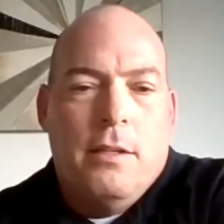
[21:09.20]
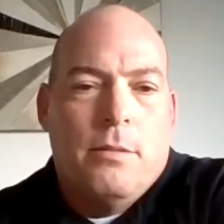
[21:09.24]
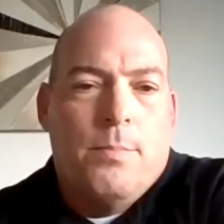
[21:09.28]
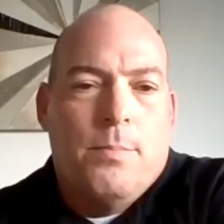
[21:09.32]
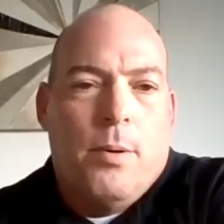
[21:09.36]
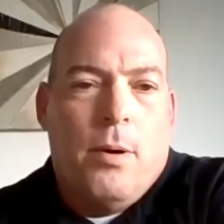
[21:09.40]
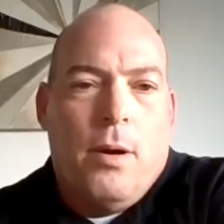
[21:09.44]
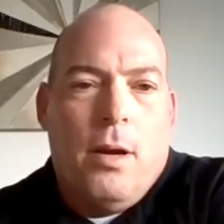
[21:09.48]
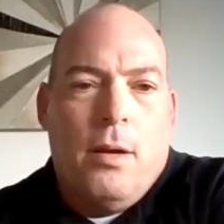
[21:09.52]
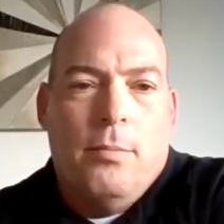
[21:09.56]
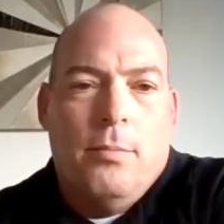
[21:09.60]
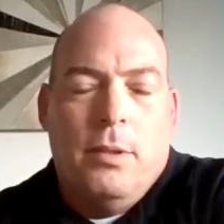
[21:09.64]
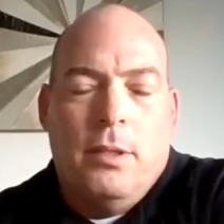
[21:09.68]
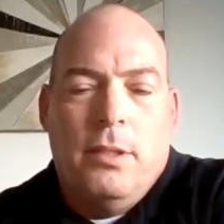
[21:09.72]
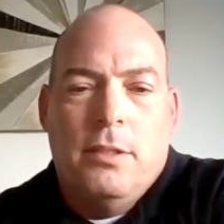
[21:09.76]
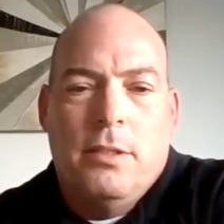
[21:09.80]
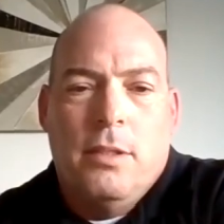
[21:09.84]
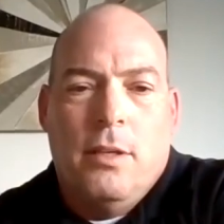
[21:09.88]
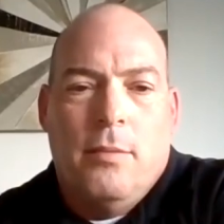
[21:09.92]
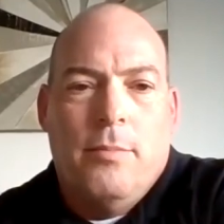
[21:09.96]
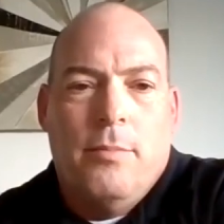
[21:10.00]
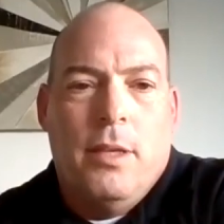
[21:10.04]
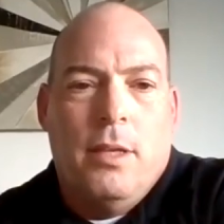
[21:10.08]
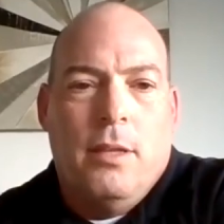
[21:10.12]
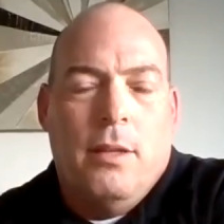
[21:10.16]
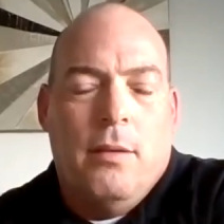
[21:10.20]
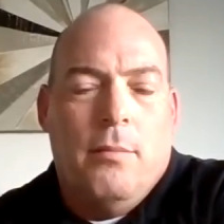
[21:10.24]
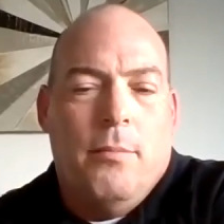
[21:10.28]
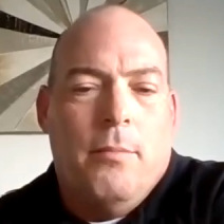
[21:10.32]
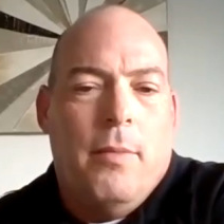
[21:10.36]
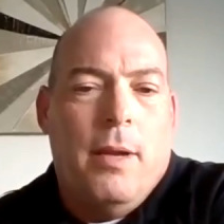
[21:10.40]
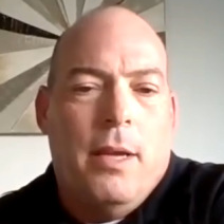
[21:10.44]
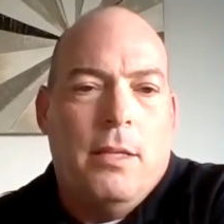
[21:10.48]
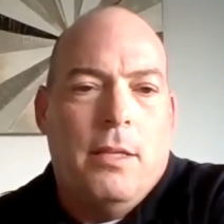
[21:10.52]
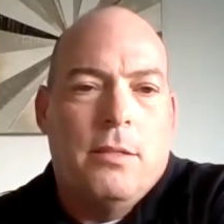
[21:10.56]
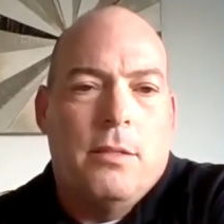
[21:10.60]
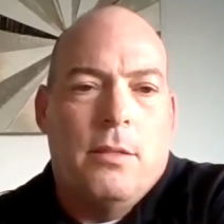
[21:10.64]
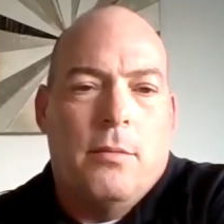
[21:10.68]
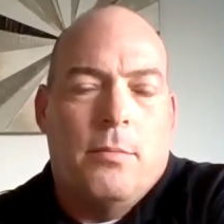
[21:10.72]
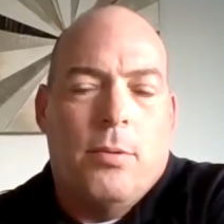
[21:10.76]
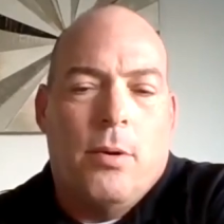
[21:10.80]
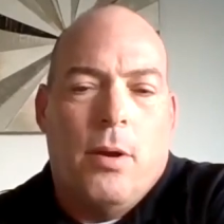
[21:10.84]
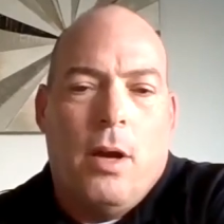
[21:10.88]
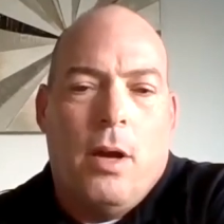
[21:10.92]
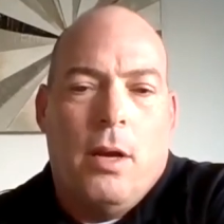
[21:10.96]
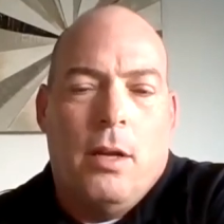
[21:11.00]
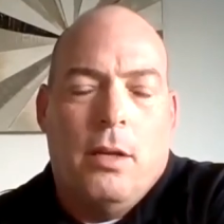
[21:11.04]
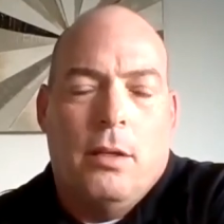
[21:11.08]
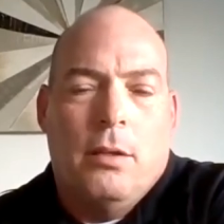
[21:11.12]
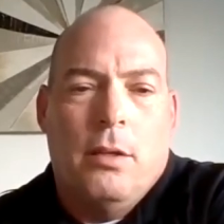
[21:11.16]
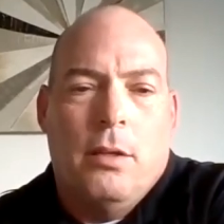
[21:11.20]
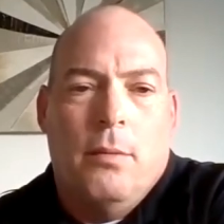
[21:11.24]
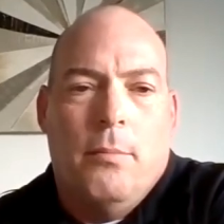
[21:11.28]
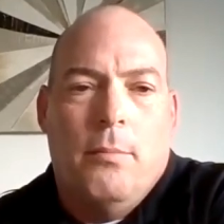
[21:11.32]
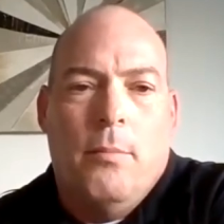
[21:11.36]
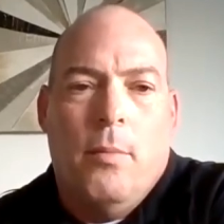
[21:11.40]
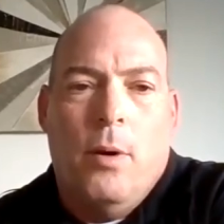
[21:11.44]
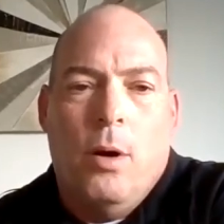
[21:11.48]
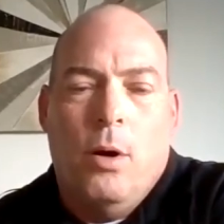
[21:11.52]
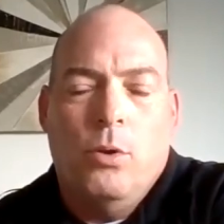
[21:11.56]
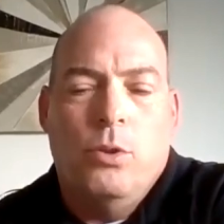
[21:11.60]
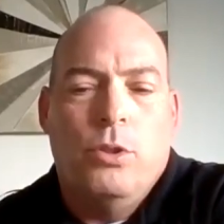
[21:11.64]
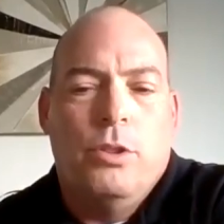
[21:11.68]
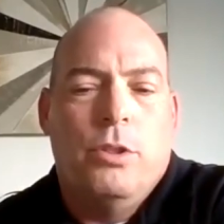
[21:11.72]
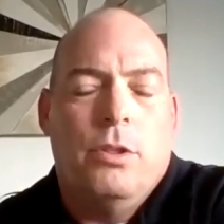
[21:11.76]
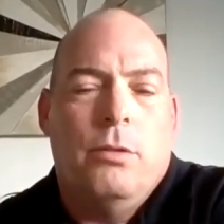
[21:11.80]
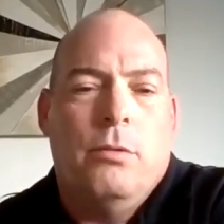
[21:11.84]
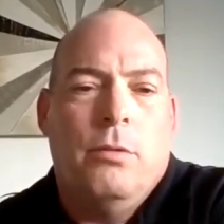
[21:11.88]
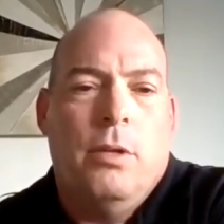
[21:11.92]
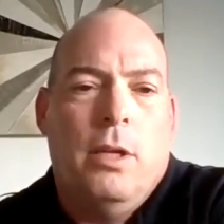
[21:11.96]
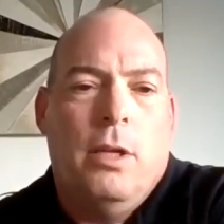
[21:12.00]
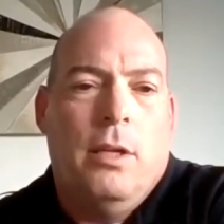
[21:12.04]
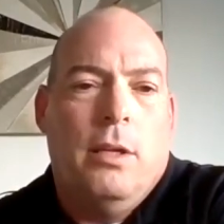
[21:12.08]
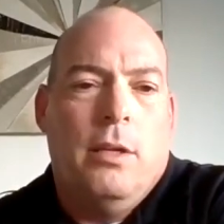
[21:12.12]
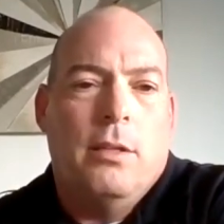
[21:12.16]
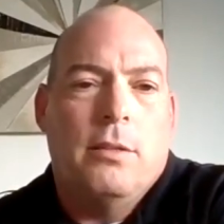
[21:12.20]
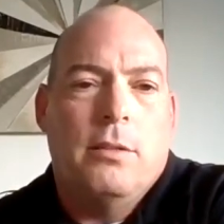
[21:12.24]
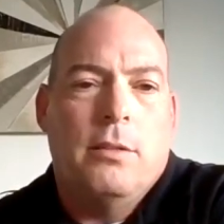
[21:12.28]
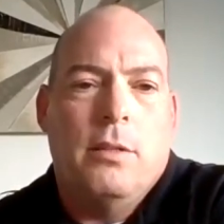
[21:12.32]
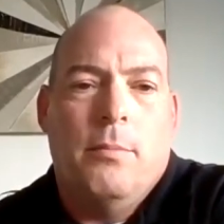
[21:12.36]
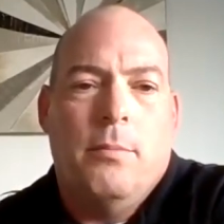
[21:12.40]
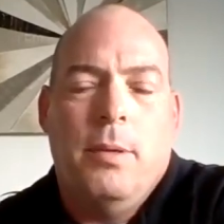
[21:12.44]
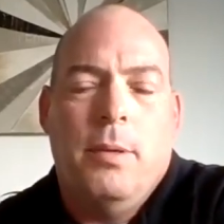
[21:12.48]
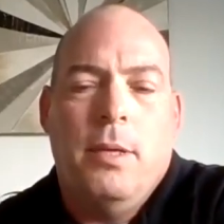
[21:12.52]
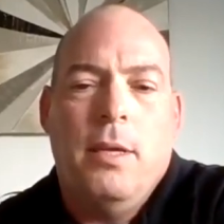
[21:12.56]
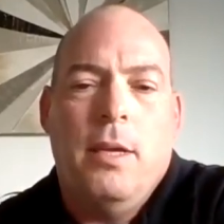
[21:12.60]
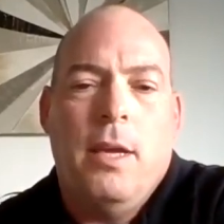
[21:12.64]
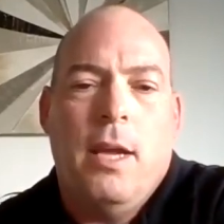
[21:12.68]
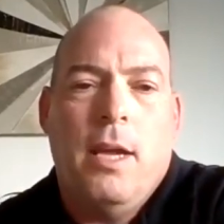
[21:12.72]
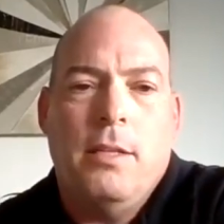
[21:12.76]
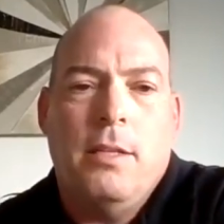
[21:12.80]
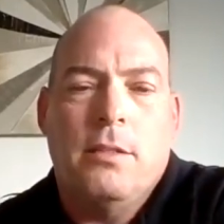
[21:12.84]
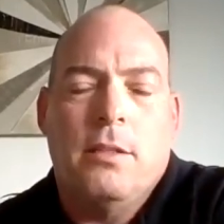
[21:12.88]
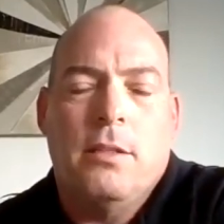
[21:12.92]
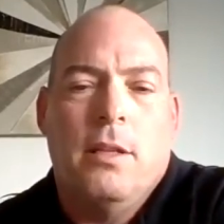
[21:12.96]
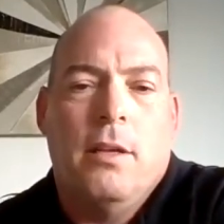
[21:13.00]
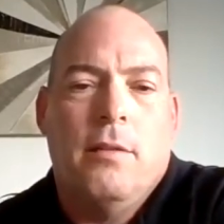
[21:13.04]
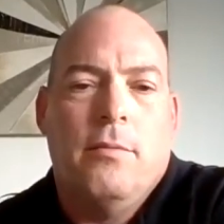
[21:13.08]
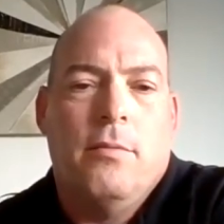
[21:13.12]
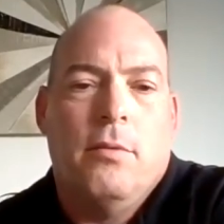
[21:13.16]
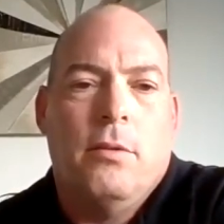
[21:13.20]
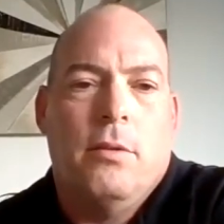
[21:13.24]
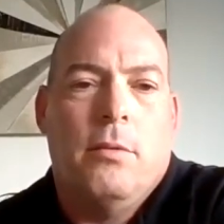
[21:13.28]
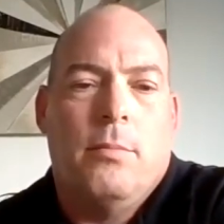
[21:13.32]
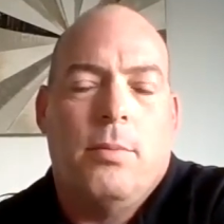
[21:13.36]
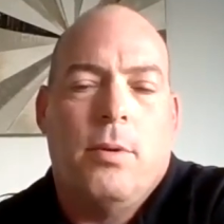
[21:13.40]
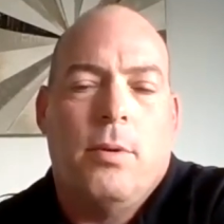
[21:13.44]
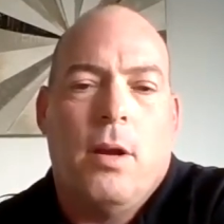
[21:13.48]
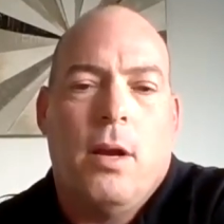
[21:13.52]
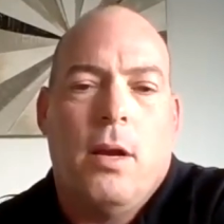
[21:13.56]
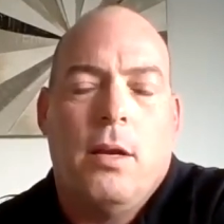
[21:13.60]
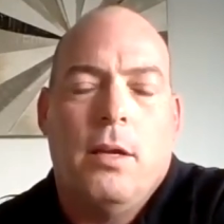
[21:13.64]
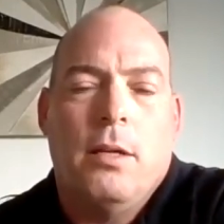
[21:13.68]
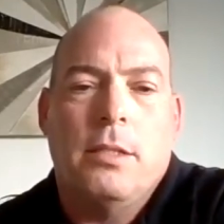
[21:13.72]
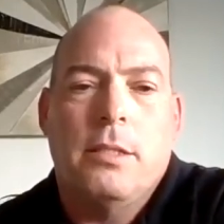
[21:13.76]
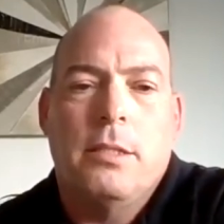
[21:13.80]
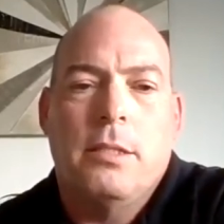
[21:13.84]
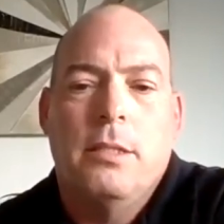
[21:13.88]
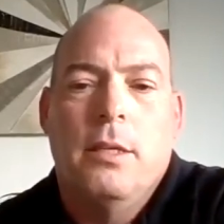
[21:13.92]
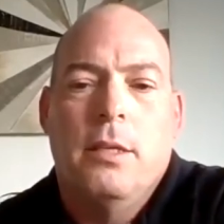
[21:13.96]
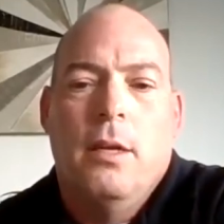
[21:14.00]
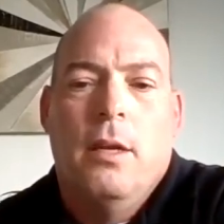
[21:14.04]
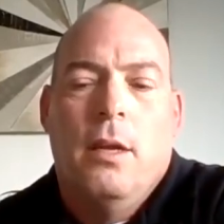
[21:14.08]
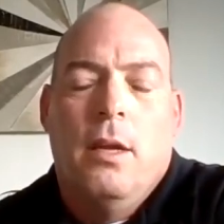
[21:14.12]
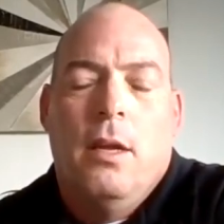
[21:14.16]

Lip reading: is probably something that makes the product the most unique, is the pH level of the product.